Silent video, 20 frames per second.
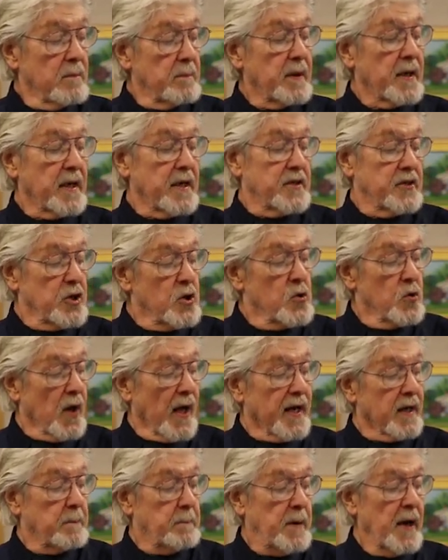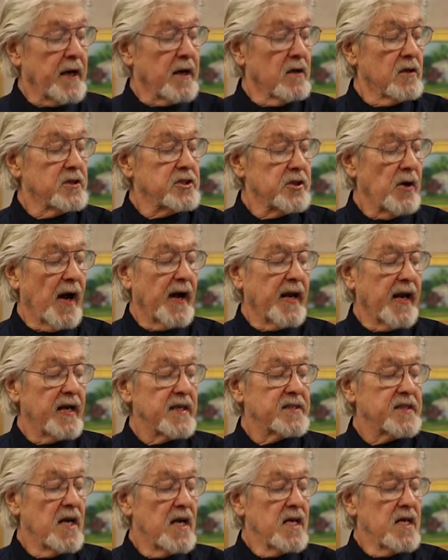But I do like pickles, so I
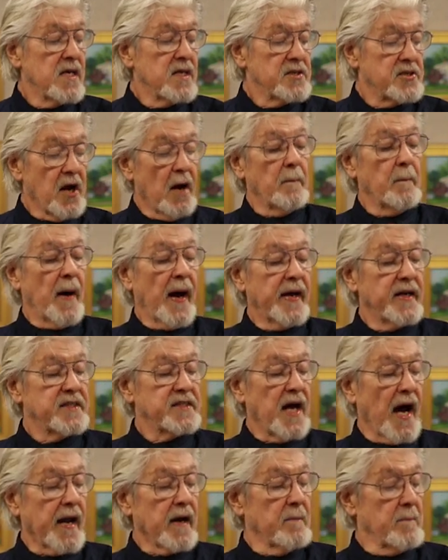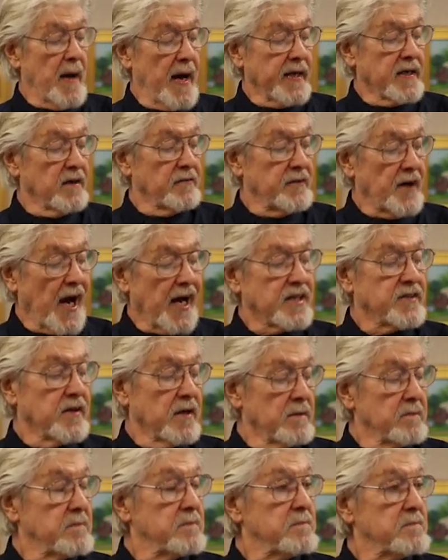guess somebody's got to
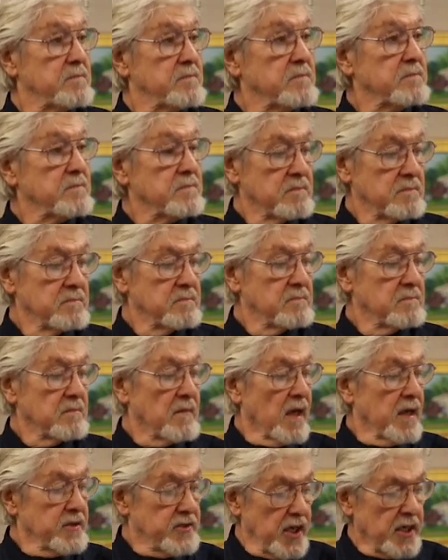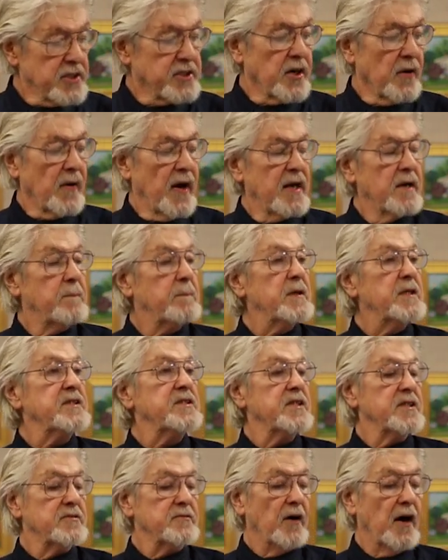manufacture them. Just the right
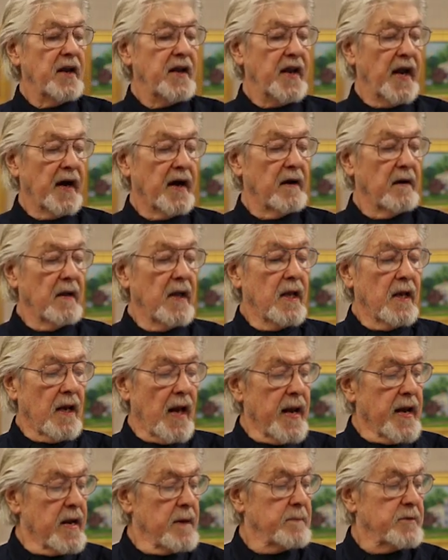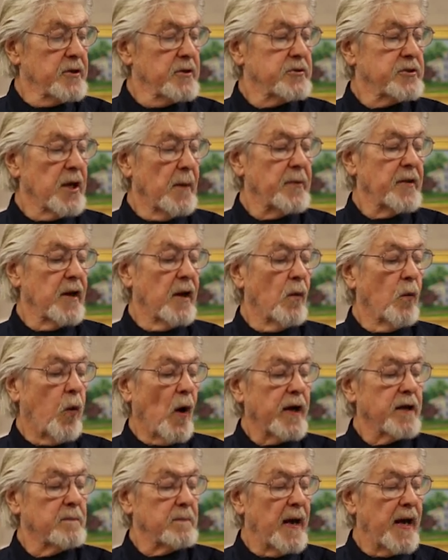business for a nigger. Let him do something a
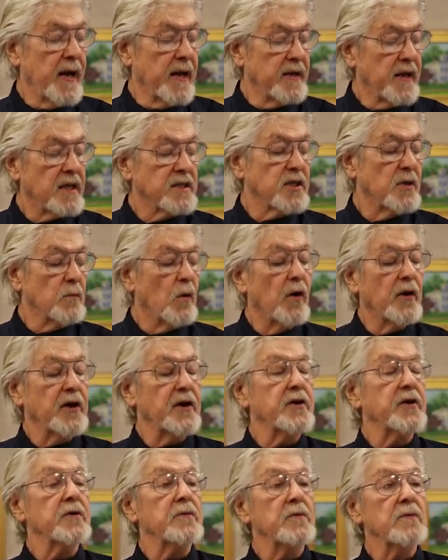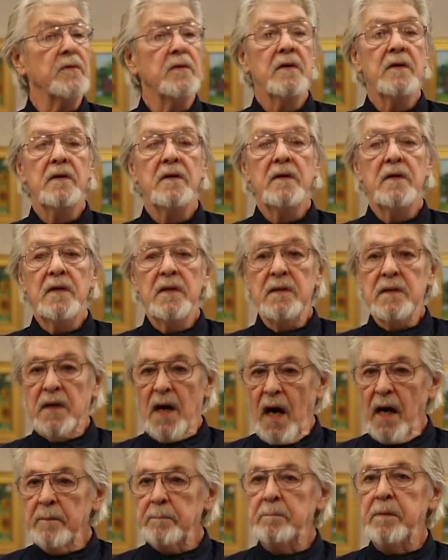white man doesn't want to do.
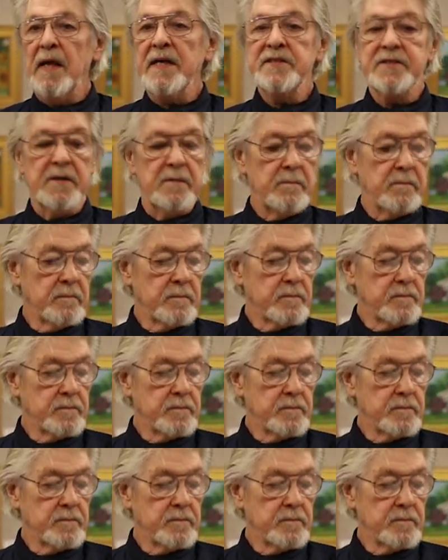God bless him.